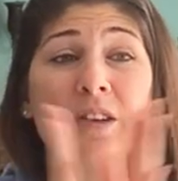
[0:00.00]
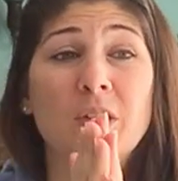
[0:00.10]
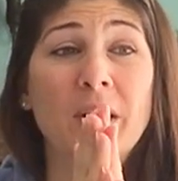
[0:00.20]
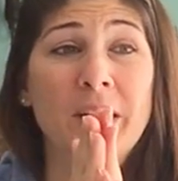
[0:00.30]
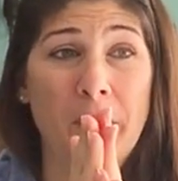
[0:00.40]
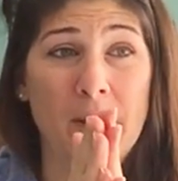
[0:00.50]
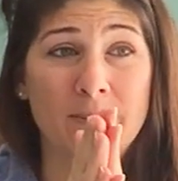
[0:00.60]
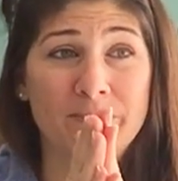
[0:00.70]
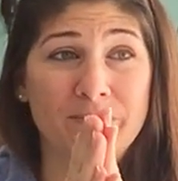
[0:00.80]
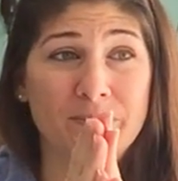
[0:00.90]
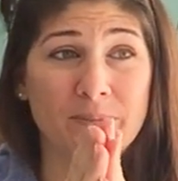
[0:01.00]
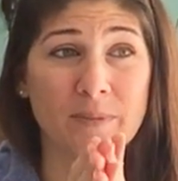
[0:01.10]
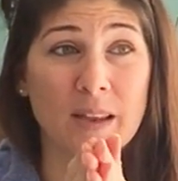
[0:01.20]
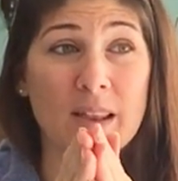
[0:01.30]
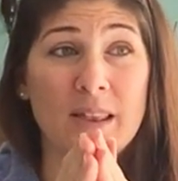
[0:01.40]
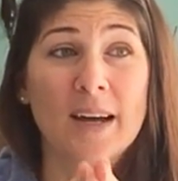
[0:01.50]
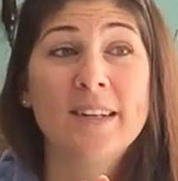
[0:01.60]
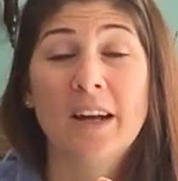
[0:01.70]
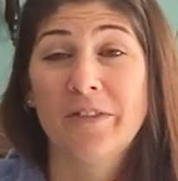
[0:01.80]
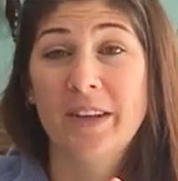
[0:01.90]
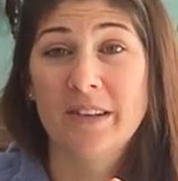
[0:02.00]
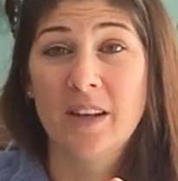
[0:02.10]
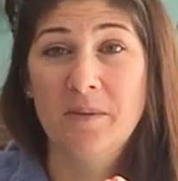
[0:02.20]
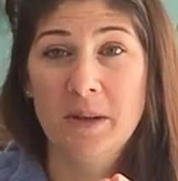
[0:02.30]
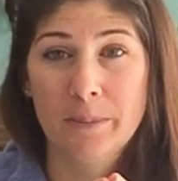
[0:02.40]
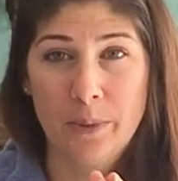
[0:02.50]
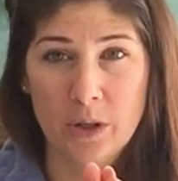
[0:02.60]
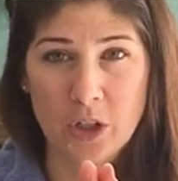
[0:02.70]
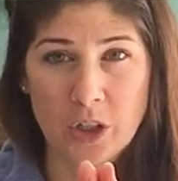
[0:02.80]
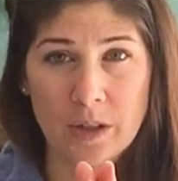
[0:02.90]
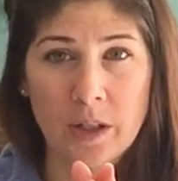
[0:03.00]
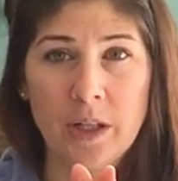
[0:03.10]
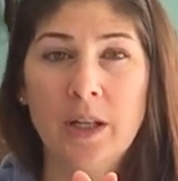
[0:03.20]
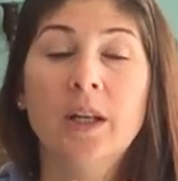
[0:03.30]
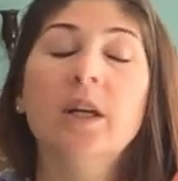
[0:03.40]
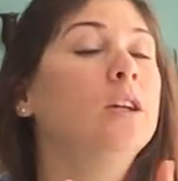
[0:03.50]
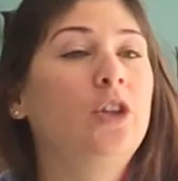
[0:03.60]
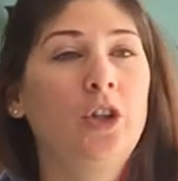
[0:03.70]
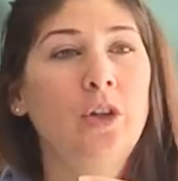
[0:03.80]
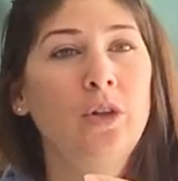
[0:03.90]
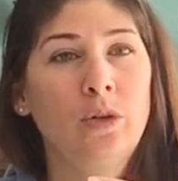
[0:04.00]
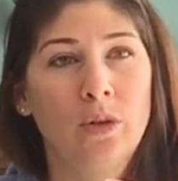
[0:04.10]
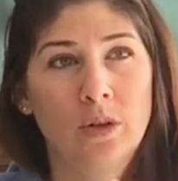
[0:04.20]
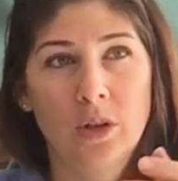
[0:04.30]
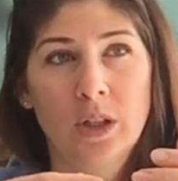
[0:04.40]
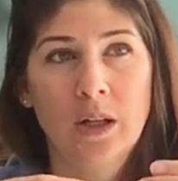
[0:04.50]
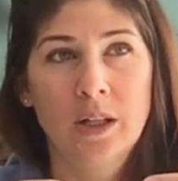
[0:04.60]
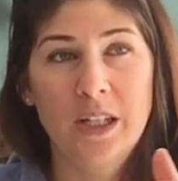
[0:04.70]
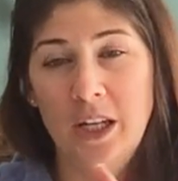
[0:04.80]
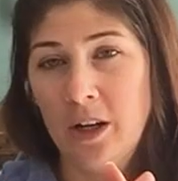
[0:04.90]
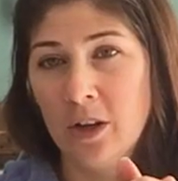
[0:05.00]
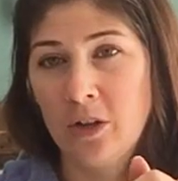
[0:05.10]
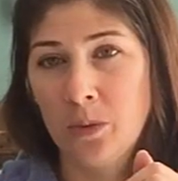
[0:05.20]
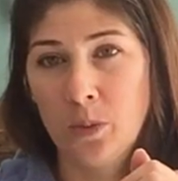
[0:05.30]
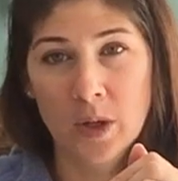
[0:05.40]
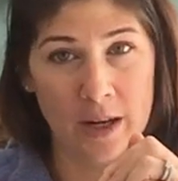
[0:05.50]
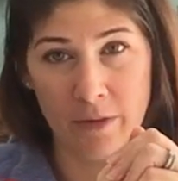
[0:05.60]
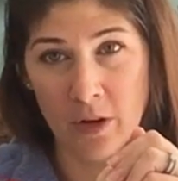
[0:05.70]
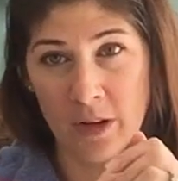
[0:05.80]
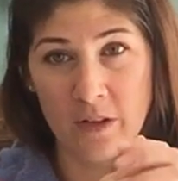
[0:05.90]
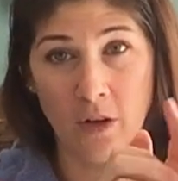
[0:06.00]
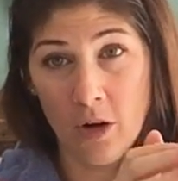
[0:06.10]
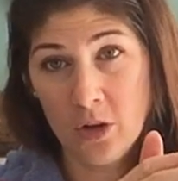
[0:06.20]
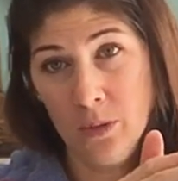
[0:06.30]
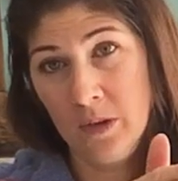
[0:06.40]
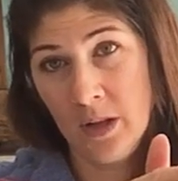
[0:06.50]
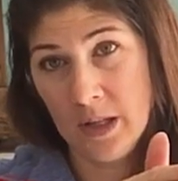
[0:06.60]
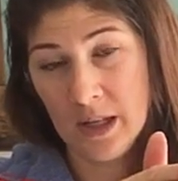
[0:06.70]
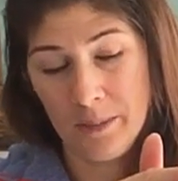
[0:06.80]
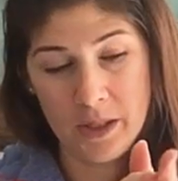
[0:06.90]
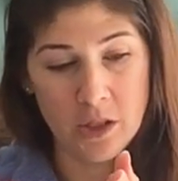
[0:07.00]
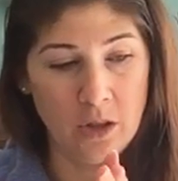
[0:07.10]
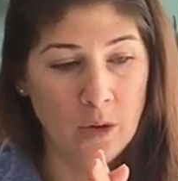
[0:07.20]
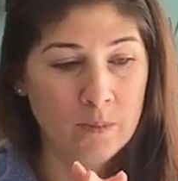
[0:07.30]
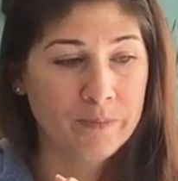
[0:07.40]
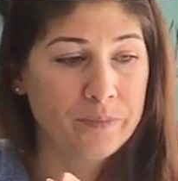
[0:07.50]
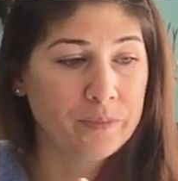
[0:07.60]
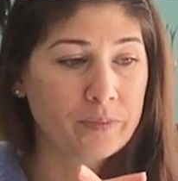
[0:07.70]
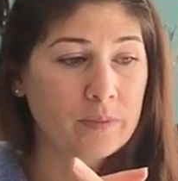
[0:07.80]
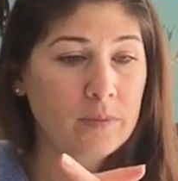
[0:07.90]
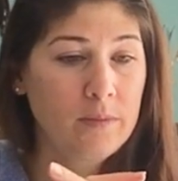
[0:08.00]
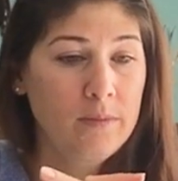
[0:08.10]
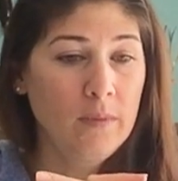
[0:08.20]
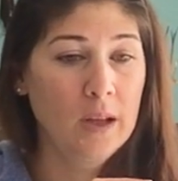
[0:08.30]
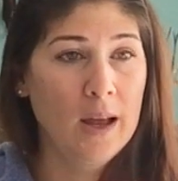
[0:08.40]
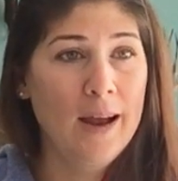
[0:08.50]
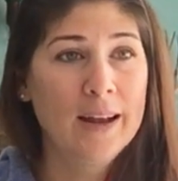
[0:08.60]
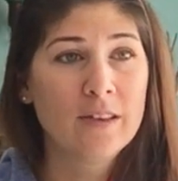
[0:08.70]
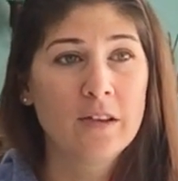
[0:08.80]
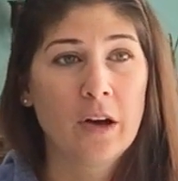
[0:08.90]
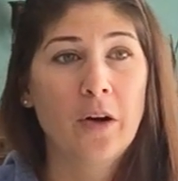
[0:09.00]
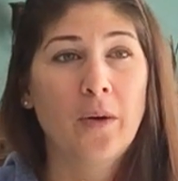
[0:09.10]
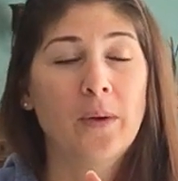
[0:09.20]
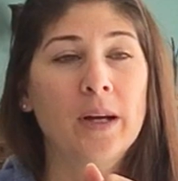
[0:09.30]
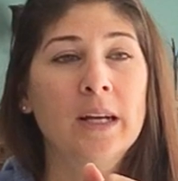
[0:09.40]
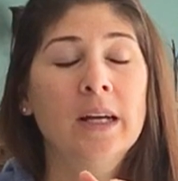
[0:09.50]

So anyway, that definitely is giving me the push to adhere to whatever this doctor was going to tell me to do. And so,